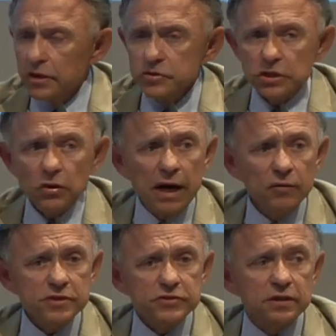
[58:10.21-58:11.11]
So
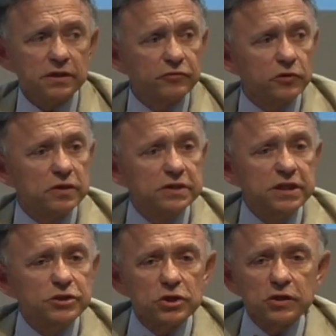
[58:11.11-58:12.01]
how is it if you're a
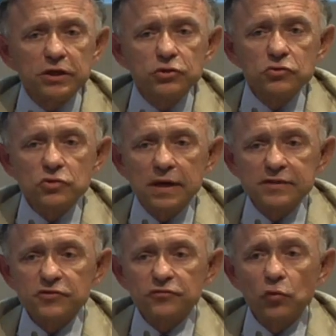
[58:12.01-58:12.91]
teacher, can you
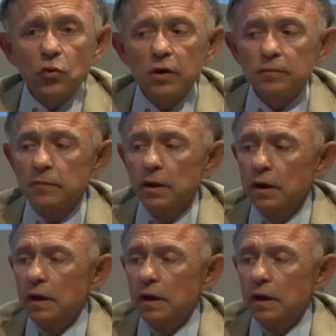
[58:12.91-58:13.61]
transform